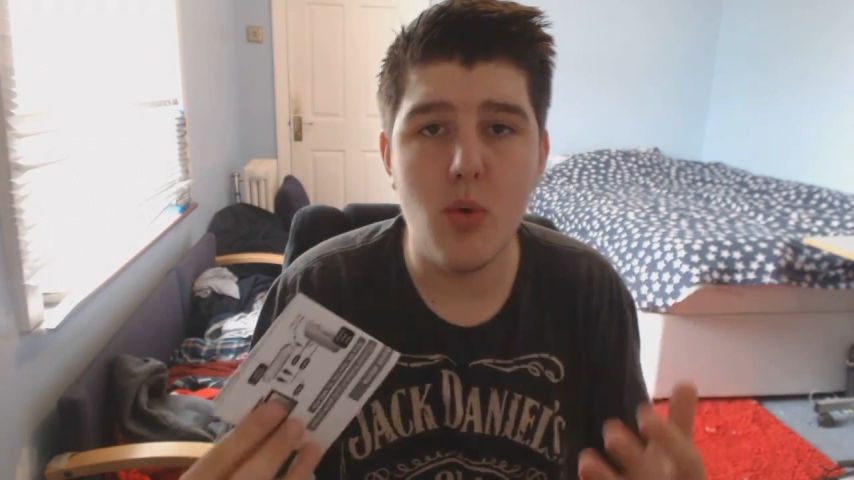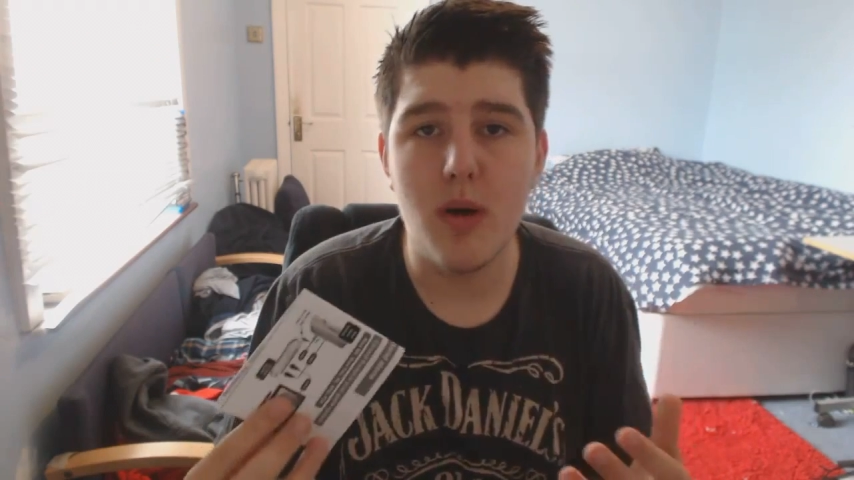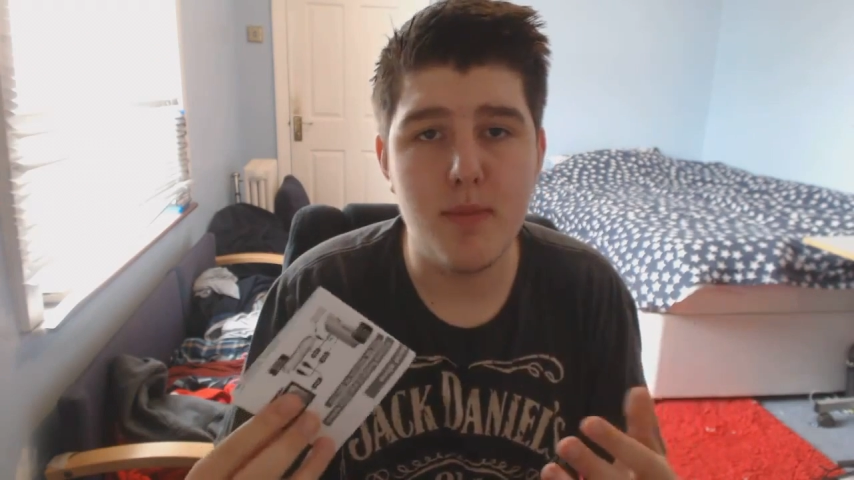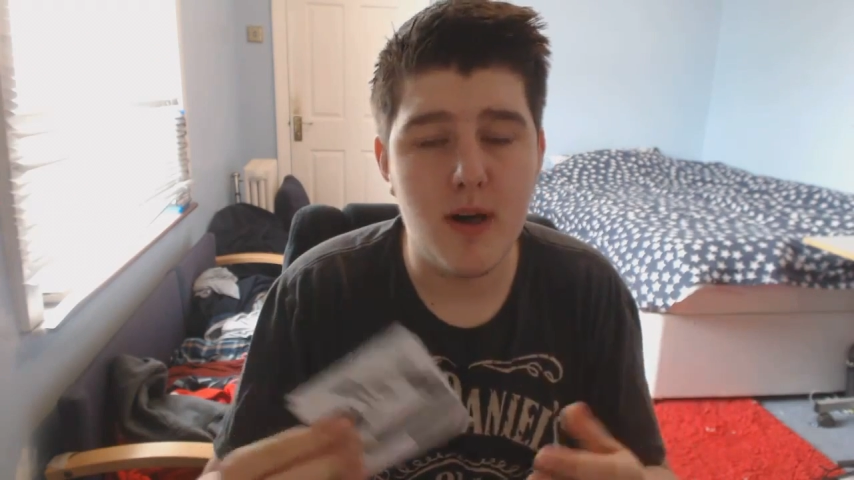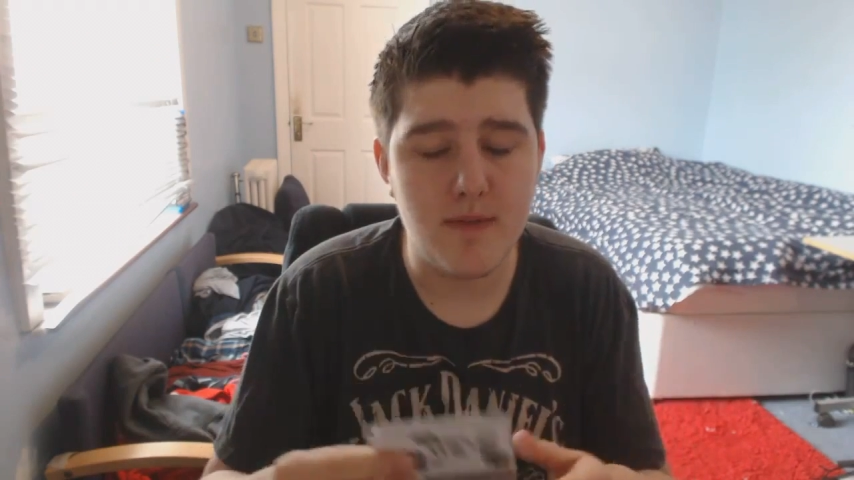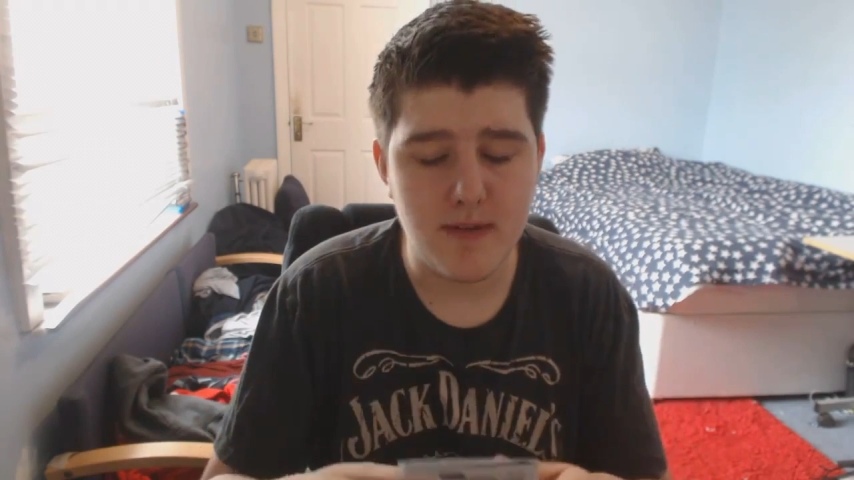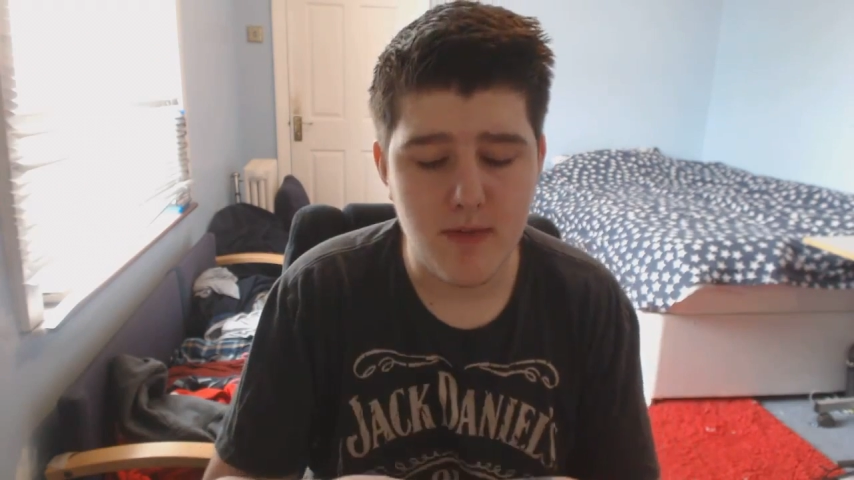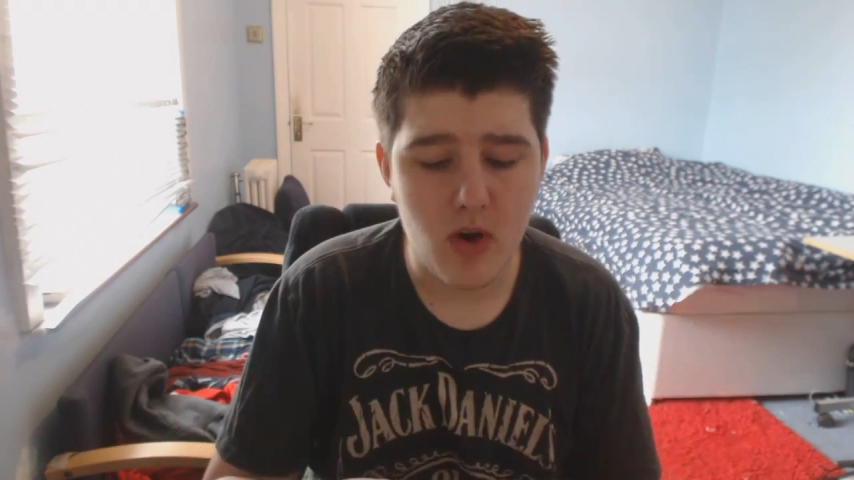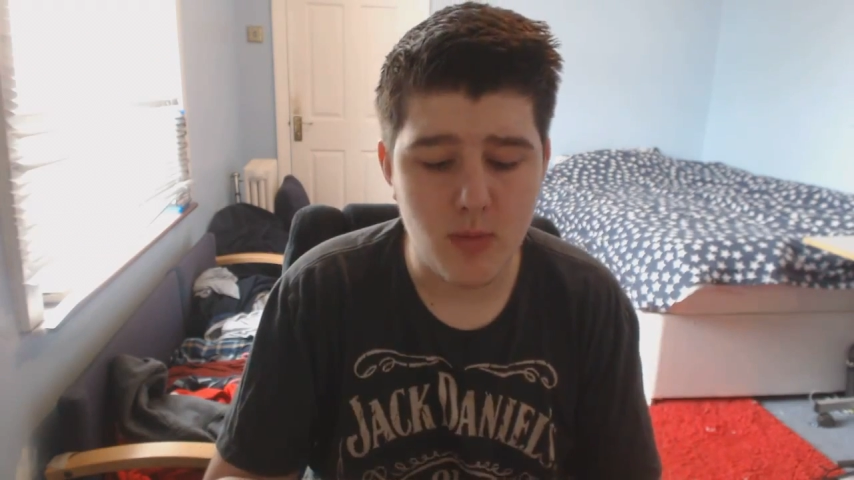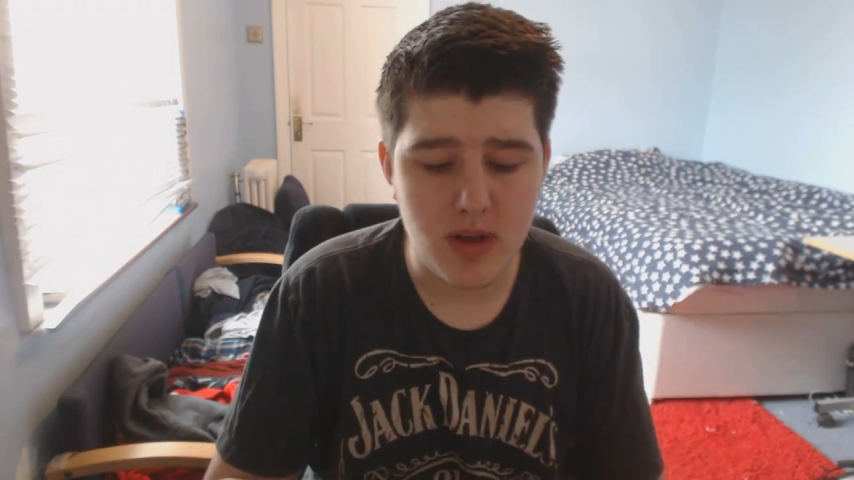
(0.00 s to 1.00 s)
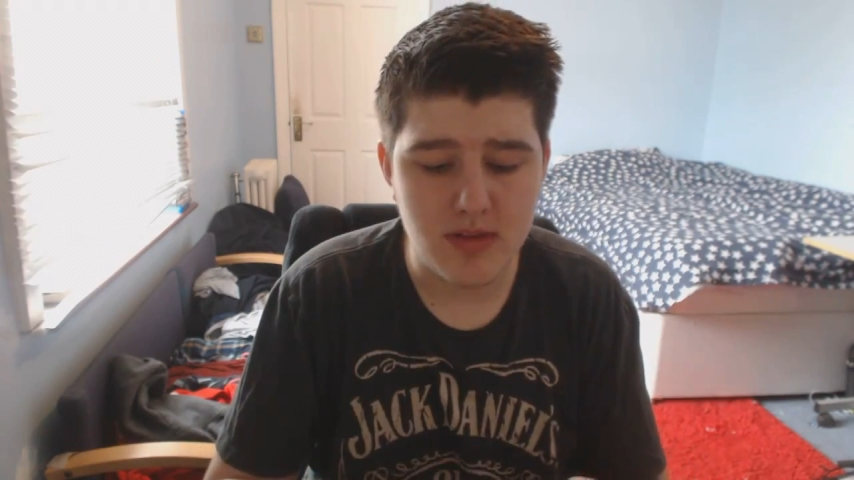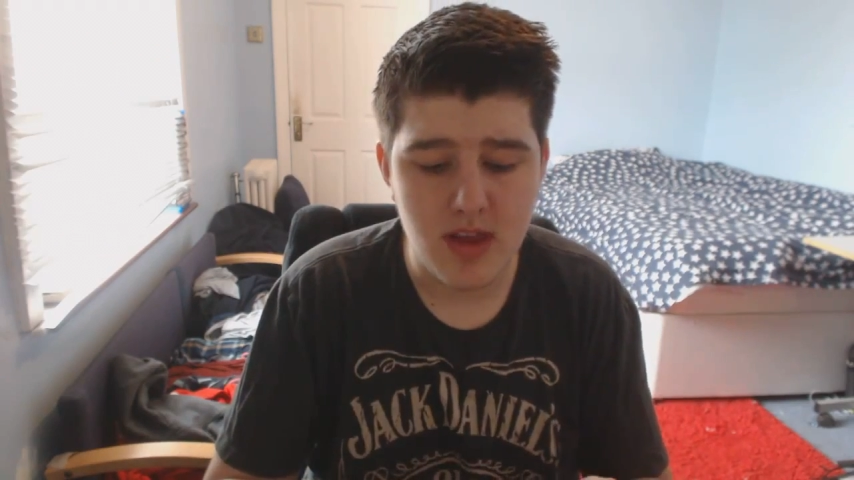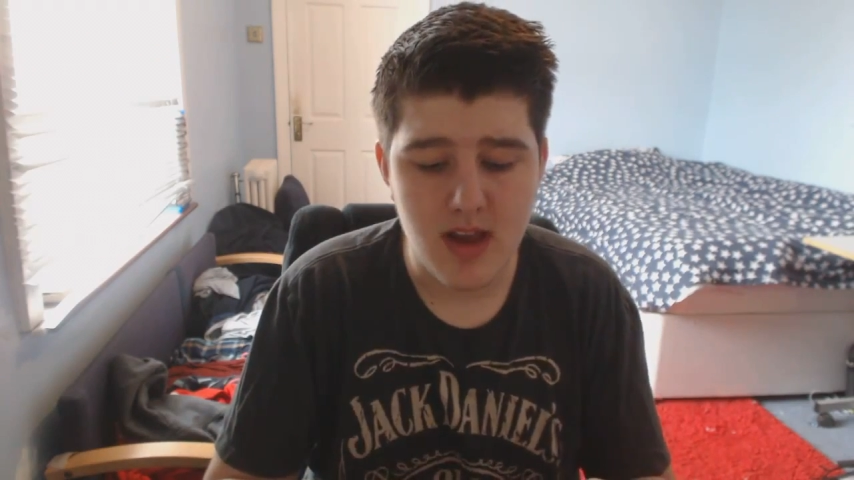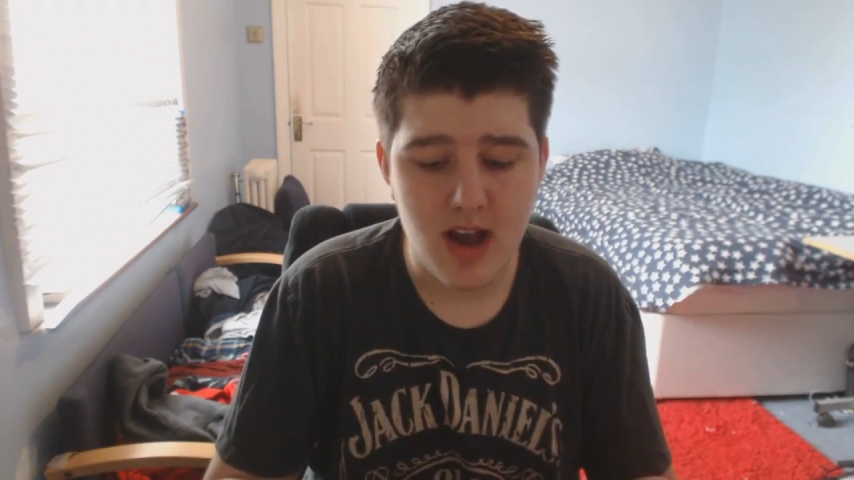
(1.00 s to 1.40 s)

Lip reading: work perfectly fine with.